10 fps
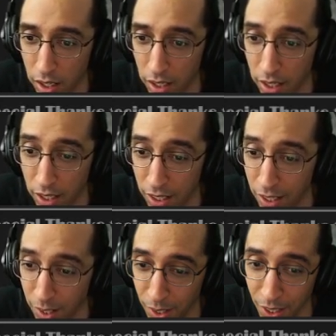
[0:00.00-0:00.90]

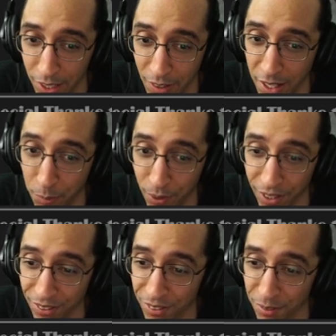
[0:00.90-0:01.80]
And that
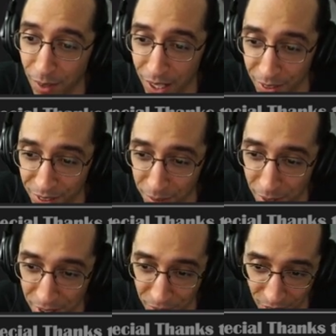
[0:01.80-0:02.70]
brings a smile to
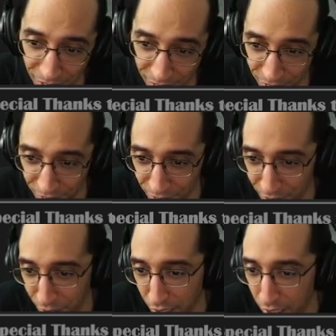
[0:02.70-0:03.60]
my face.
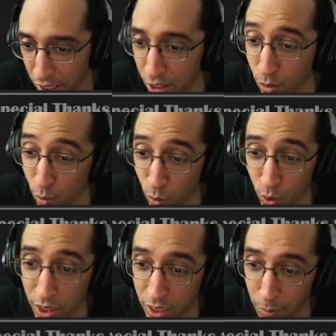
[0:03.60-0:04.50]
It's
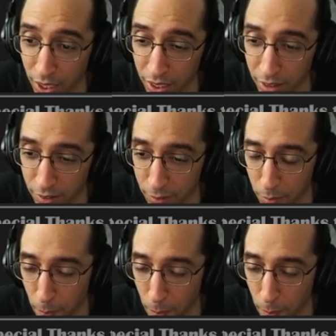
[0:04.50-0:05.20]
really bad.